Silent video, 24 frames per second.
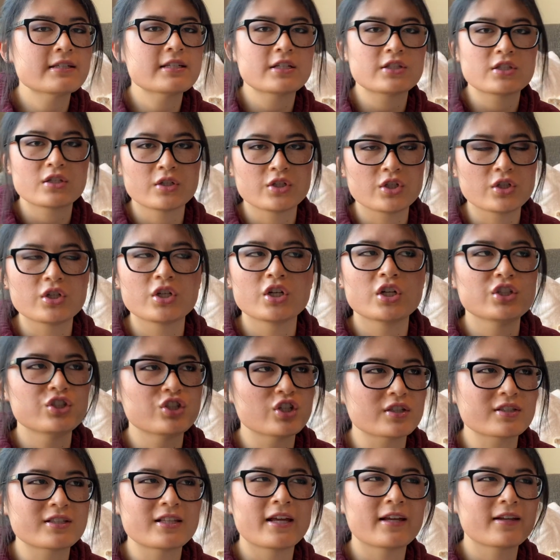It's a good
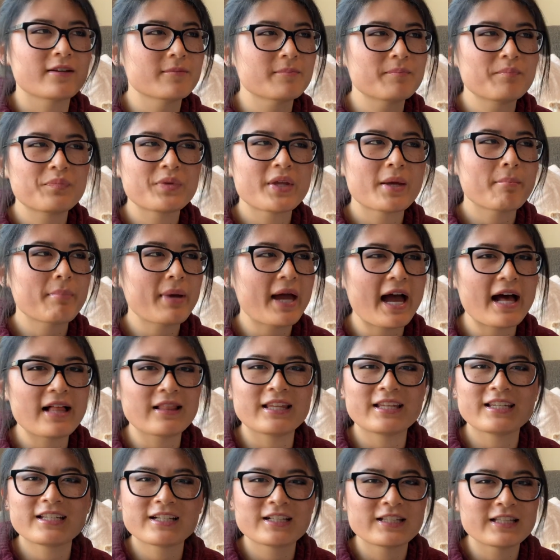just like
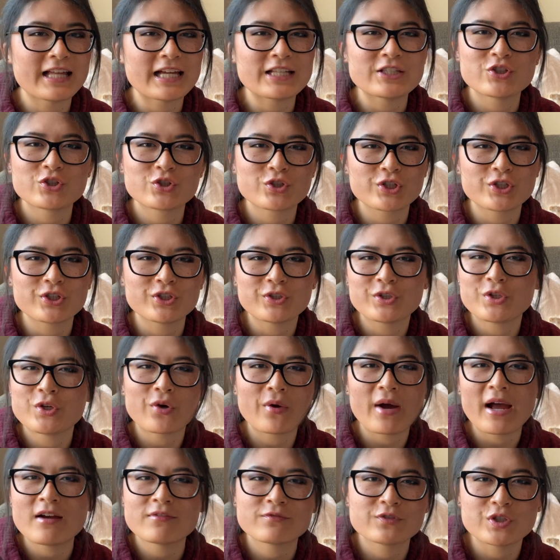palate cleanser, you know,
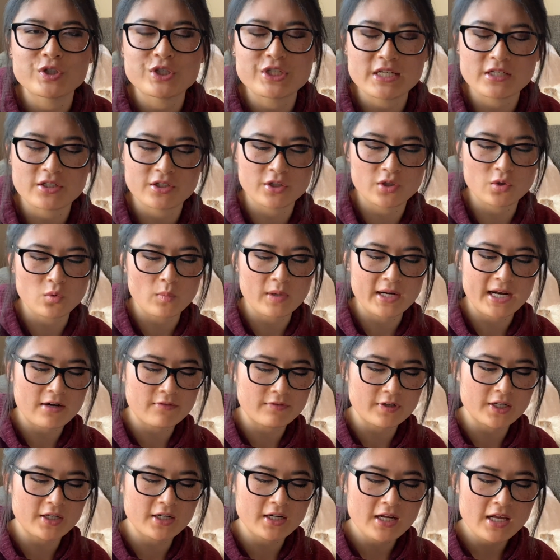after dinner or
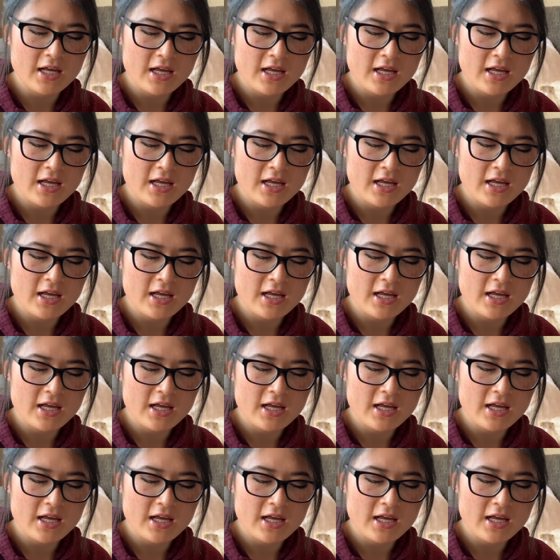whatever.